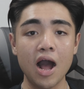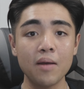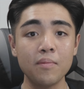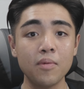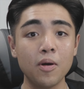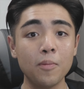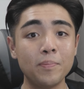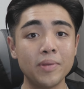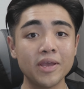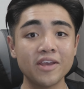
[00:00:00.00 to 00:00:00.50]
I'm
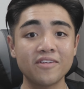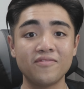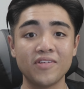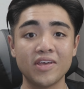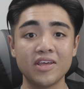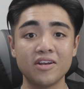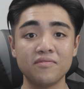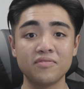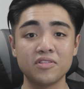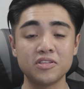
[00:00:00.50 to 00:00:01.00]
a big
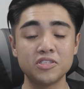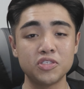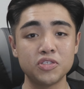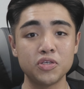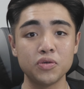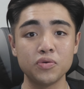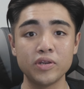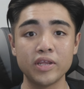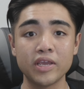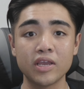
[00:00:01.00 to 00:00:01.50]
fan of the
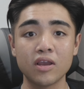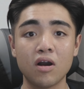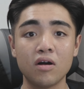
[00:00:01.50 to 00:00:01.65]
tuning